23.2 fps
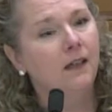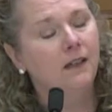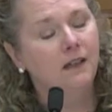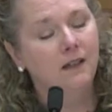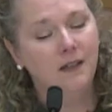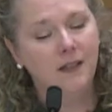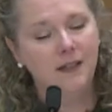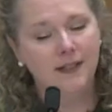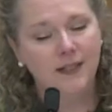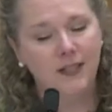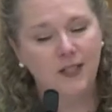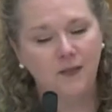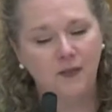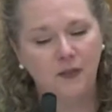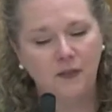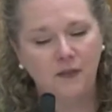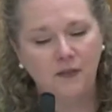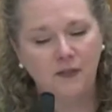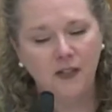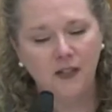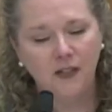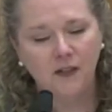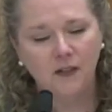is
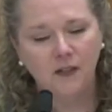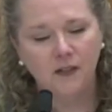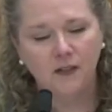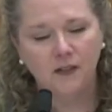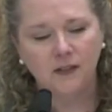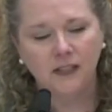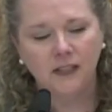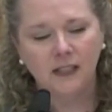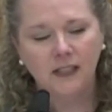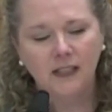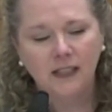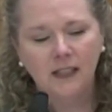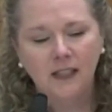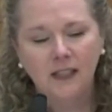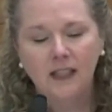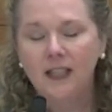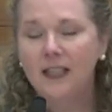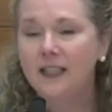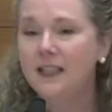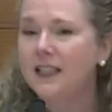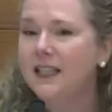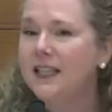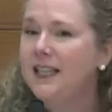fulfilled
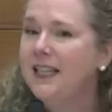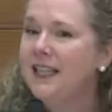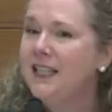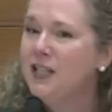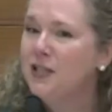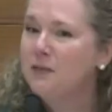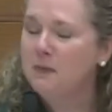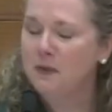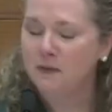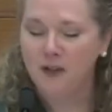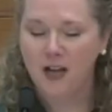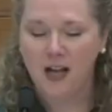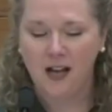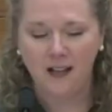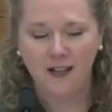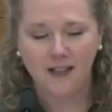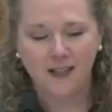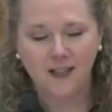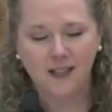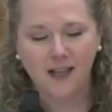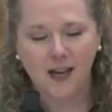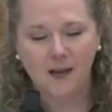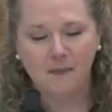and the kingdom of God
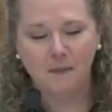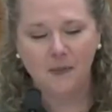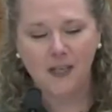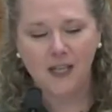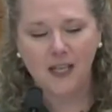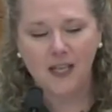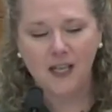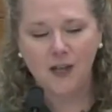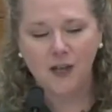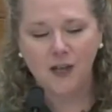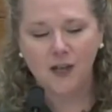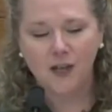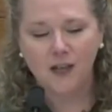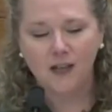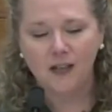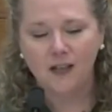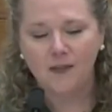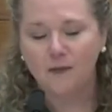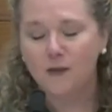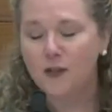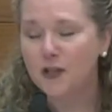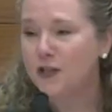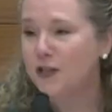has come near
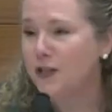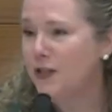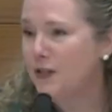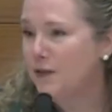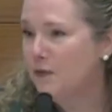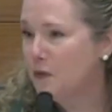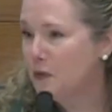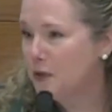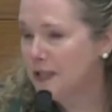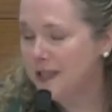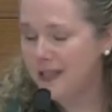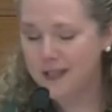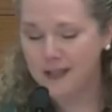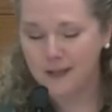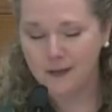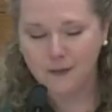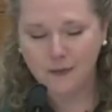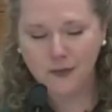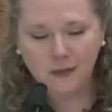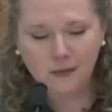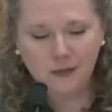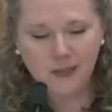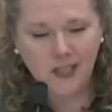in verses 14 and
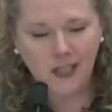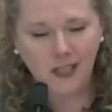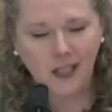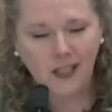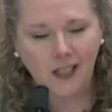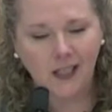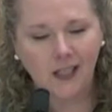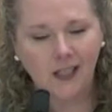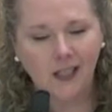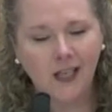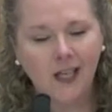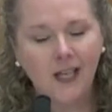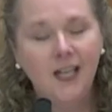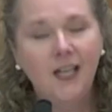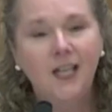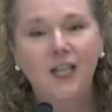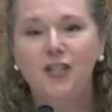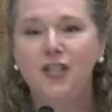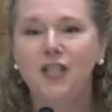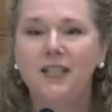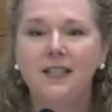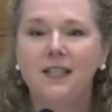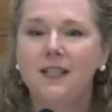15,
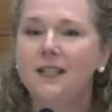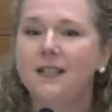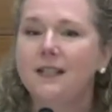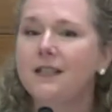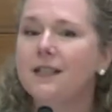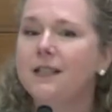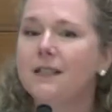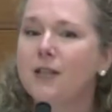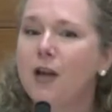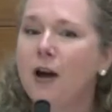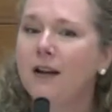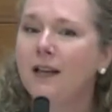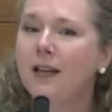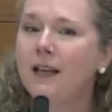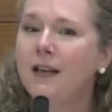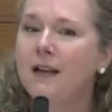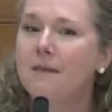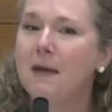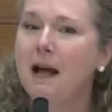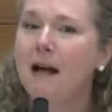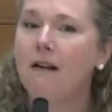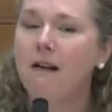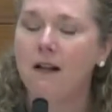Jesus isn't talking
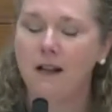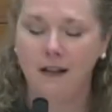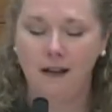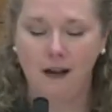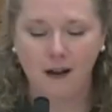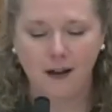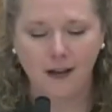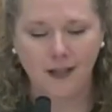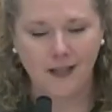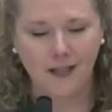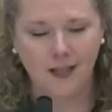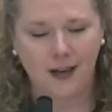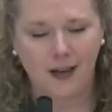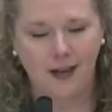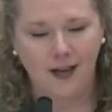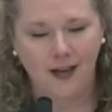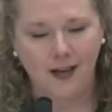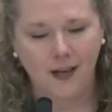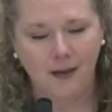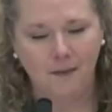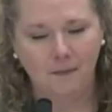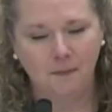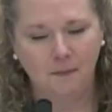about clock
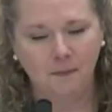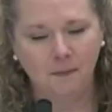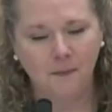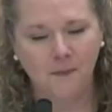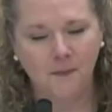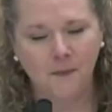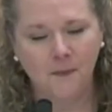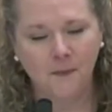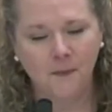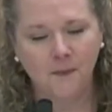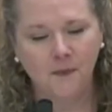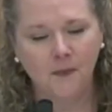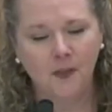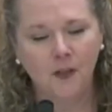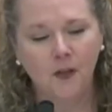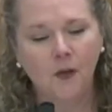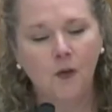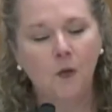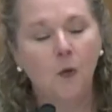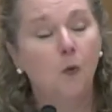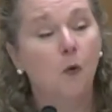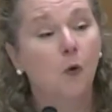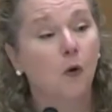time
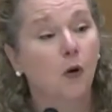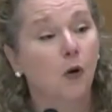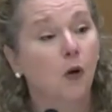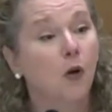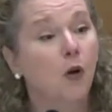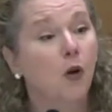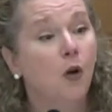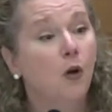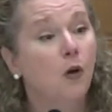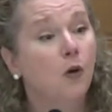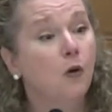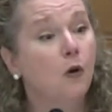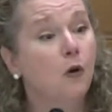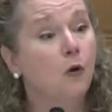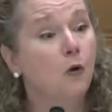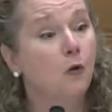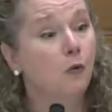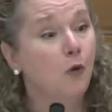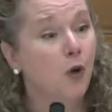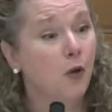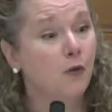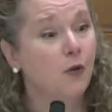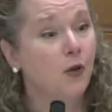or
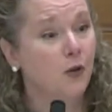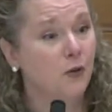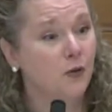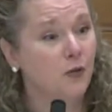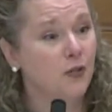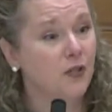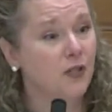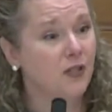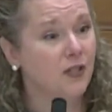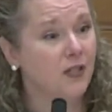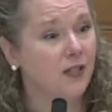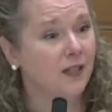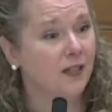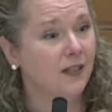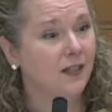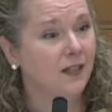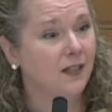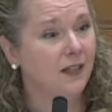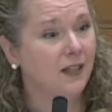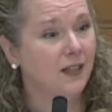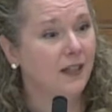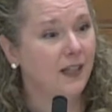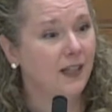chronos
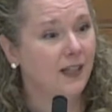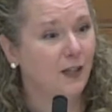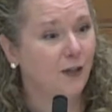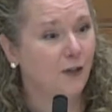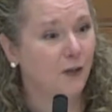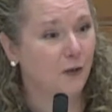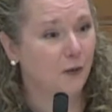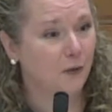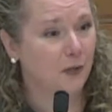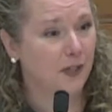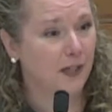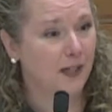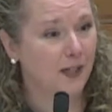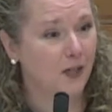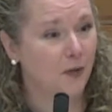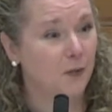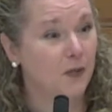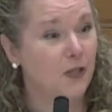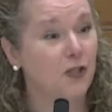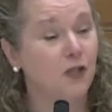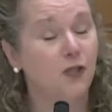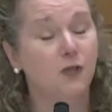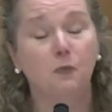in Greek,
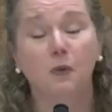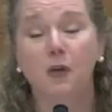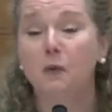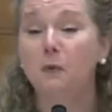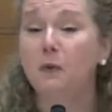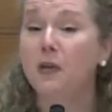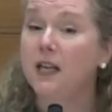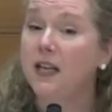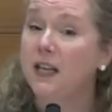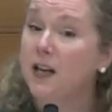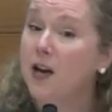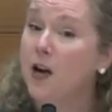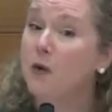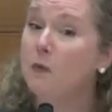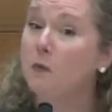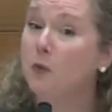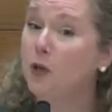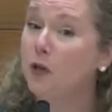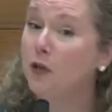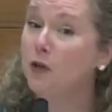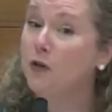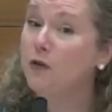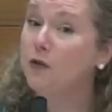which is where we get our
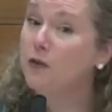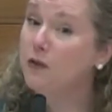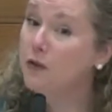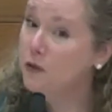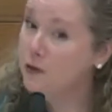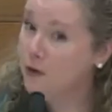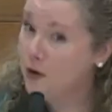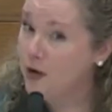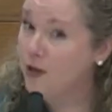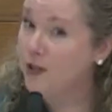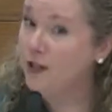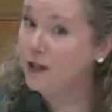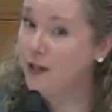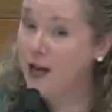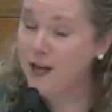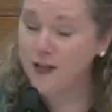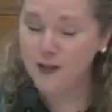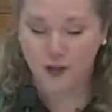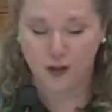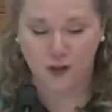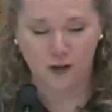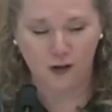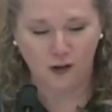word
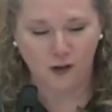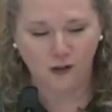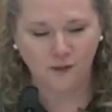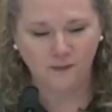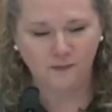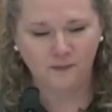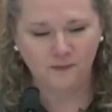chronological.